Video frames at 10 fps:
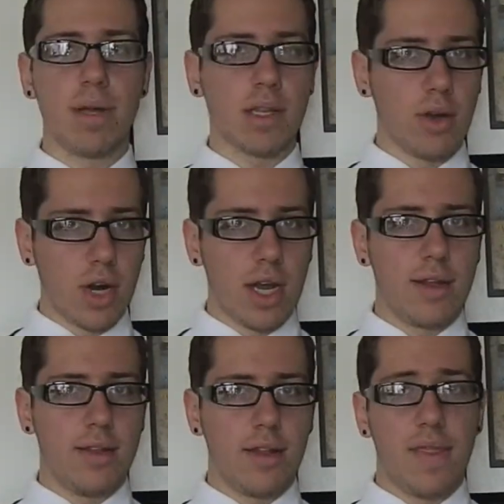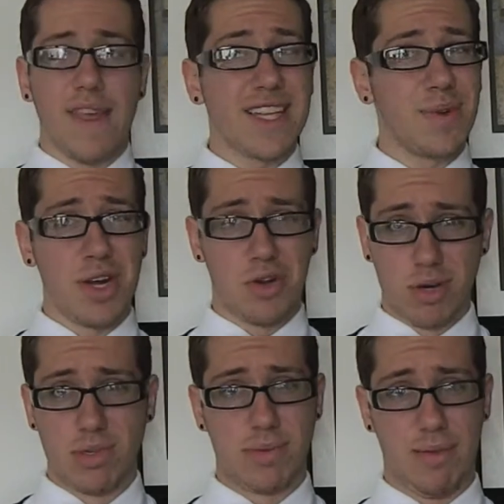But Lorah, that's what
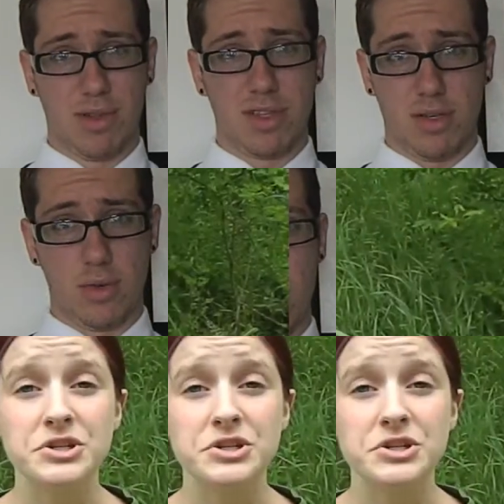normal people do. Which